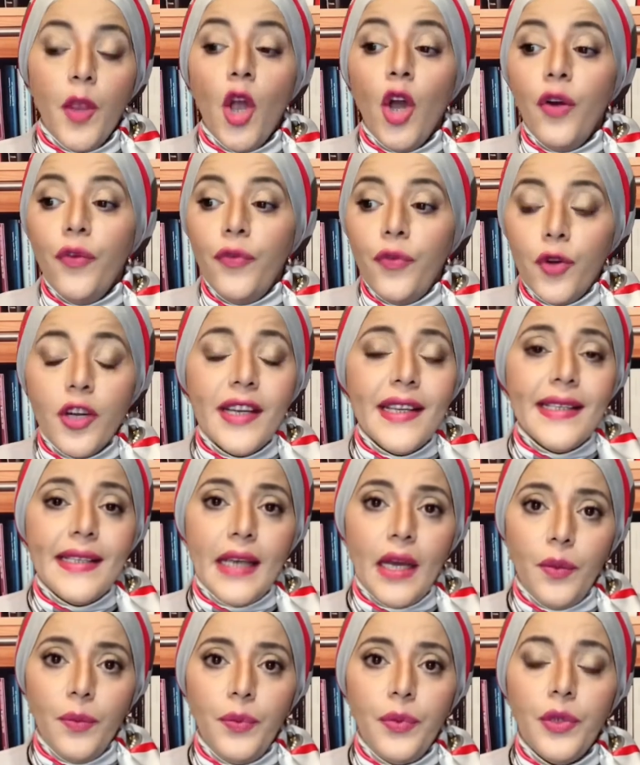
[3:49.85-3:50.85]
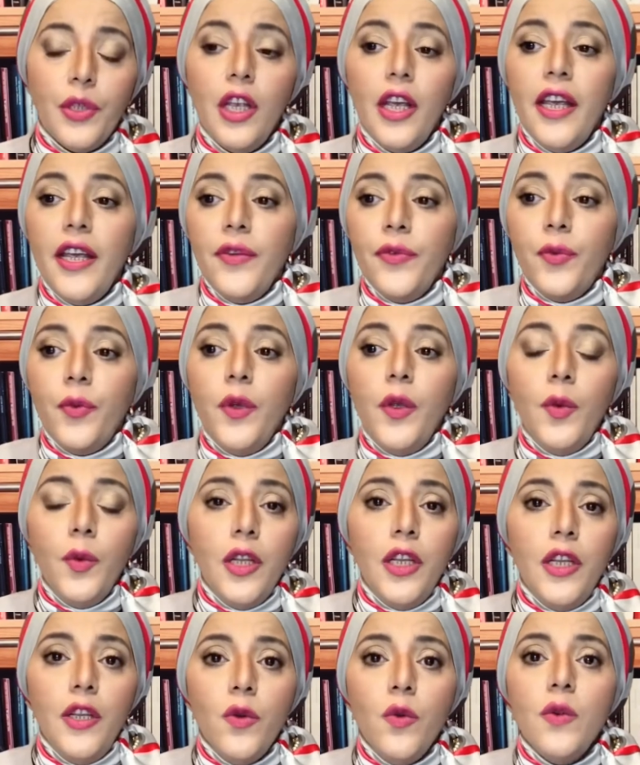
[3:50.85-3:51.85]
For example, if we will
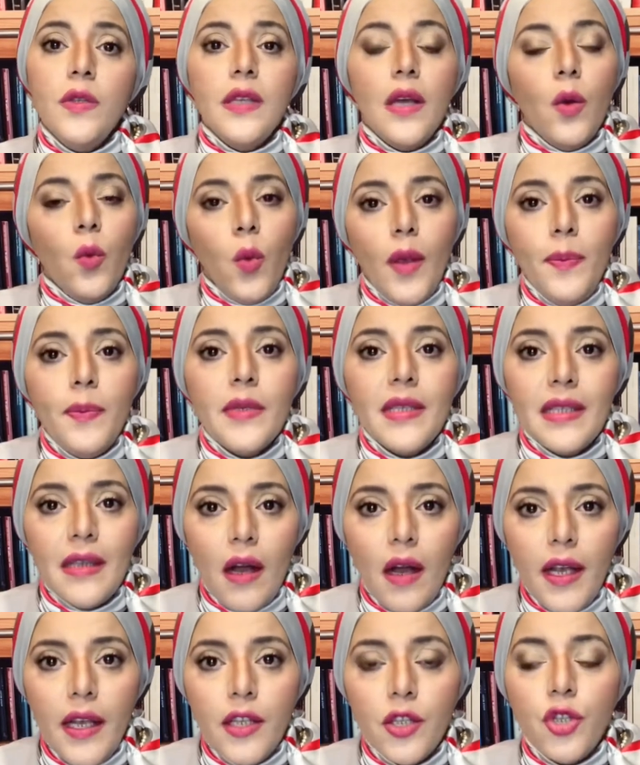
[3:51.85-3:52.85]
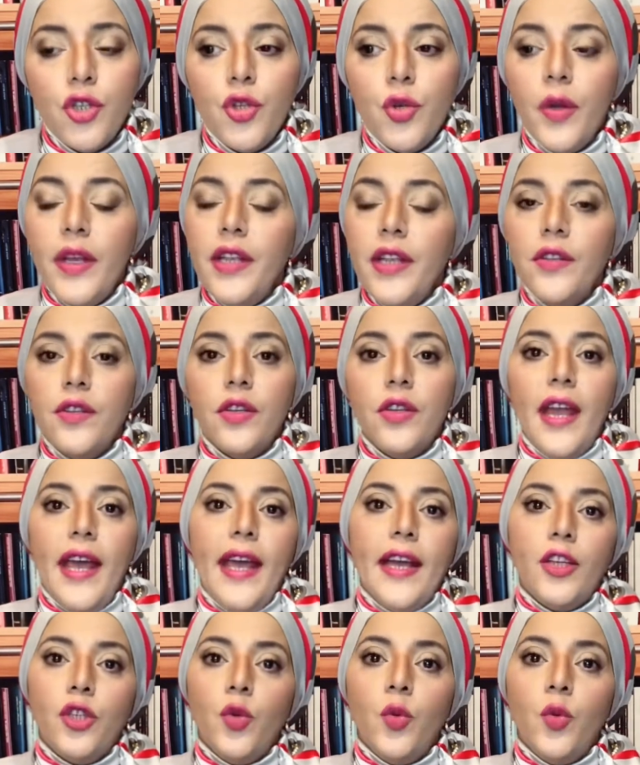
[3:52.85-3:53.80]
use a website to interact with